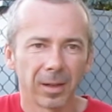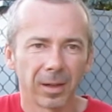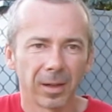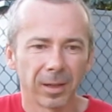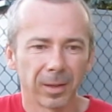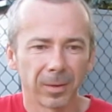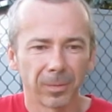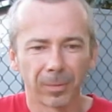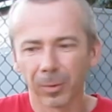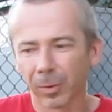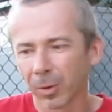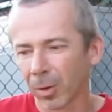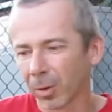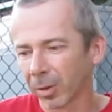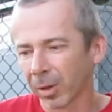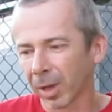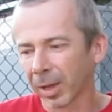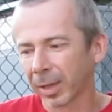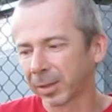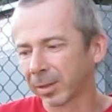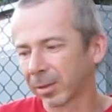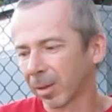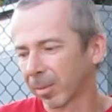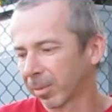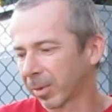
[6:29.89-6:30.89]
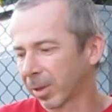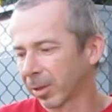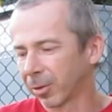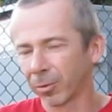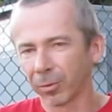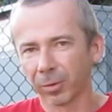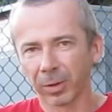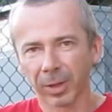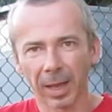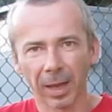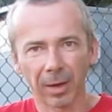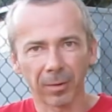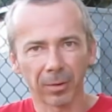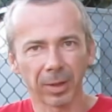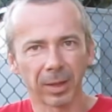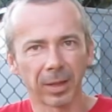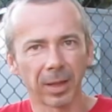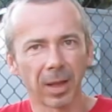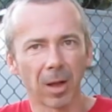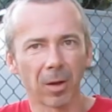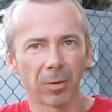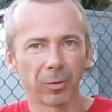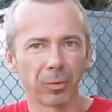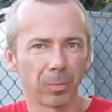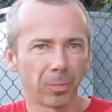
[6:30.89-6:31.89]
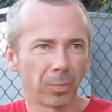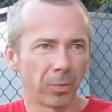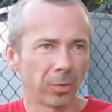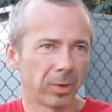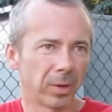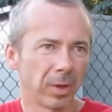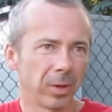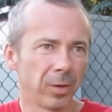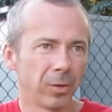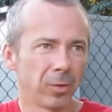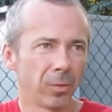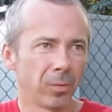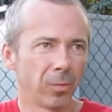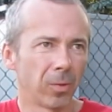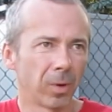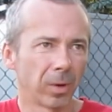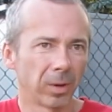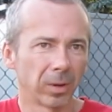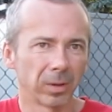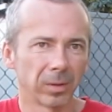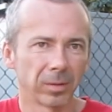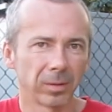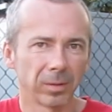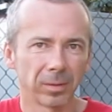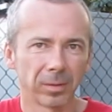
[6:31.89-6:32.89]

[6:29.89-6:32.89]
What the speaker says: And if you don't like something, you tear it down, you put the new one.